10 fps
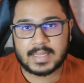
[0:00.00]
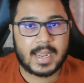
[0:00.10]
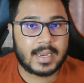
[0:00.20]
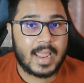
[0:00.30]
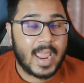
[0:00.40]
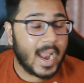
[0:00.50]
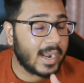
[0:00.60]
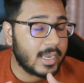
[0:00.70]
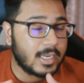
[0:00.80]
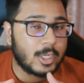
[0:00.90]
that,
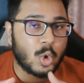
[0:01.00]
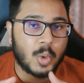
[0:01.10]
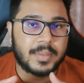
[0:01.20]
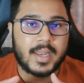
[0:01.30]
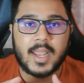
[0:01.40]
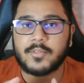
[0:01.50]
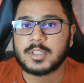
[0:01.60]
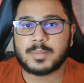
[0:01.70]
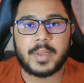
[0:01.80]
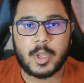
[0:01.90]
and I really hope their
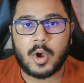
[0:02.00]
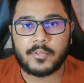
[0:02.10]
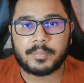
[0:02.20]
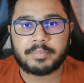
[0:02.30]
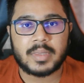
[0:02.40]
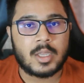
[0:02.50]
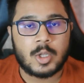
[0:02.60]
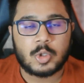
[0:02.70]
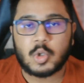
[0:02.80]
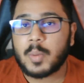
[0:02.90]
efforts pay off.
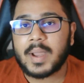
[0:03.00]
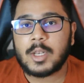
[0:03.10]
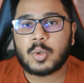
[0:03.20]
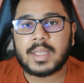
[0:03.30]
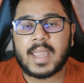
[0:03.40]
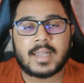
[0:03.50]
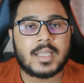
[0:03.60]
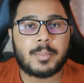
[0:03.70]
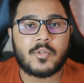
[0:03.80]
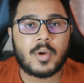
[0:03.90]
Though by looking at
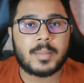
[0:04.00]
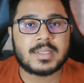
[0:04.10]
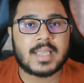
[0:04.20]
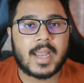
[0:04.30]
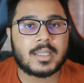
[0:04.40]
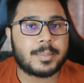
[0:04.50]
their performance at the